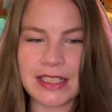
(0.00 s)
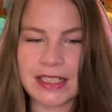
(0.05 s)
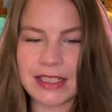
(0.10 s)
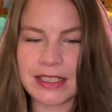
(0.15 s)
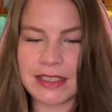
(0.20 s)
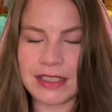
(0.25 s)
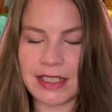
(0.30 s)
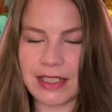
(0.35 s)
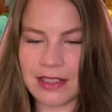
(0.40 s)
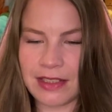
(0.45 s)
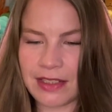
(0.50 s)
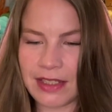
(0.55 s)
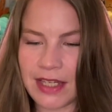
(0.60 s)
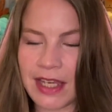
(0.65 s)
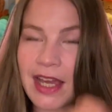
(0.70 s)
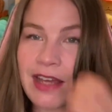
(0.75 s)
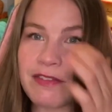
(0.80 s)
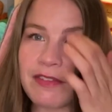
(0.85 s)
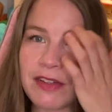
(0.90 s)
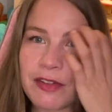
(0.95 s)
yeah, I
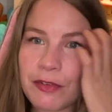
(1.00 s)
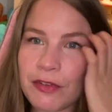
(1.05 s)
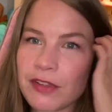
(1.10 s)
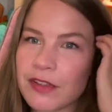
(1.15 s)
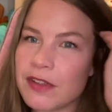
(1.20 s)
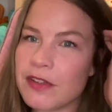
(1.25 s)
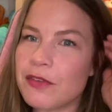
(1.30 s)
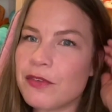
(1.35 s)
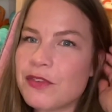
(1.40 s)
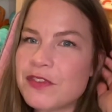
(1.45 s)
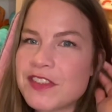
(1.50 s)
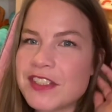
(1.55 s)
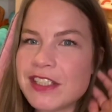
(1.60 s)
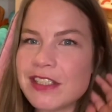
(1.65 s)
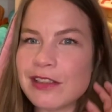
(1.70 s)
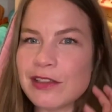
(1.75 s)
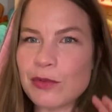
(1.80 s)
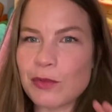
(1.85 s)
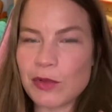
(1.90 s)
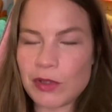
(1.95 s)
have a
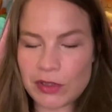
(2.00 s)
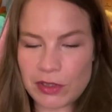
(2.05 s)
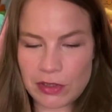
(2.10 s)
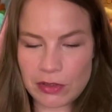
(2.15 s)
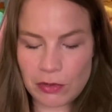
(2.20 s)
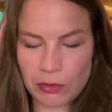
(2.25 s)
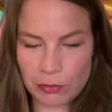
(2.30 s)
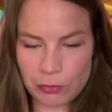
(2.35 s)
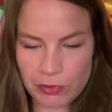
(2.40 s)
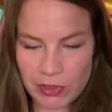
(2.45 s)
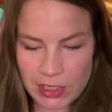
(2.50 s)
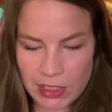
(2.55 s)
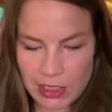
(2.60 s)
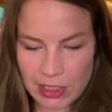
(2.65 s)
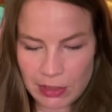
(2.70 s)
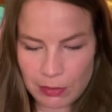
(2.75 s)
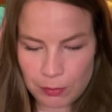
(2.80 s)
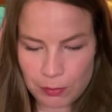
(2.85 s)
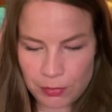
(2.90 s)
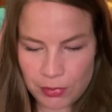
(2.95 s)
sealed one already,